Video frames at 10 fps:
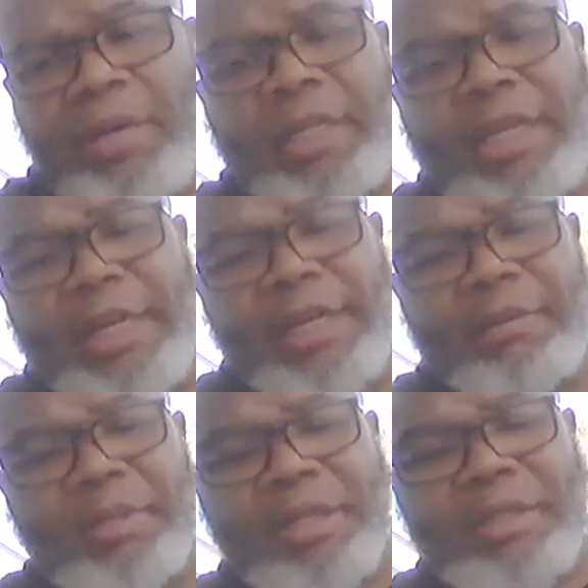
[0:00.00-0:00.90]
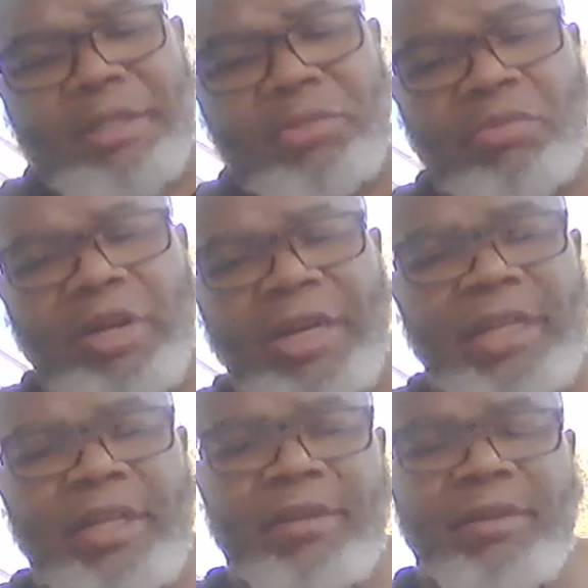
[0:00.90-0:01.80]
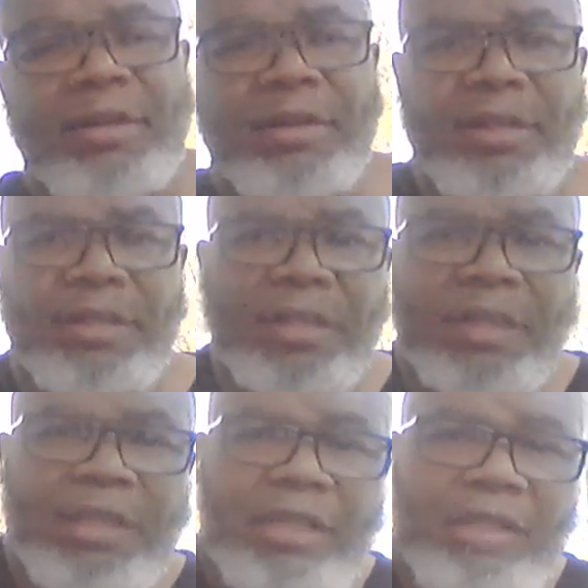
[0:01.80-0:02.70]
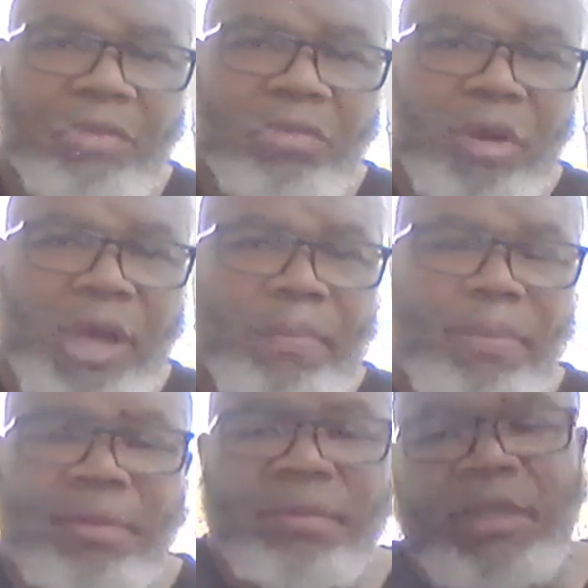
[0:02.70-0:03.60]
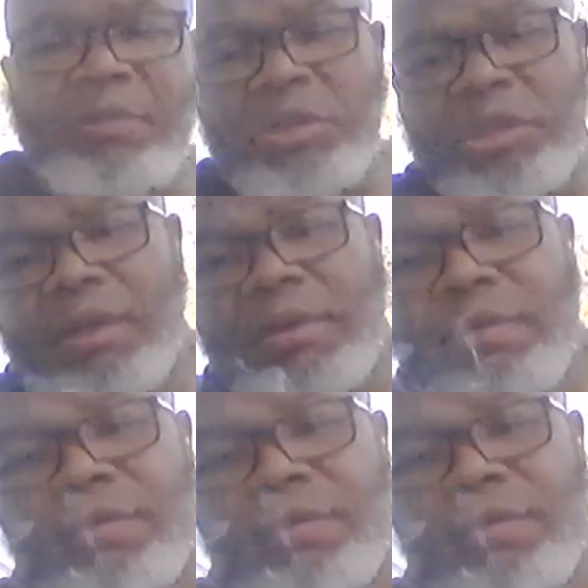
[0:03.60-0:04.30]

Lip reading: I like it because it's right here on the wrapper. I wish all of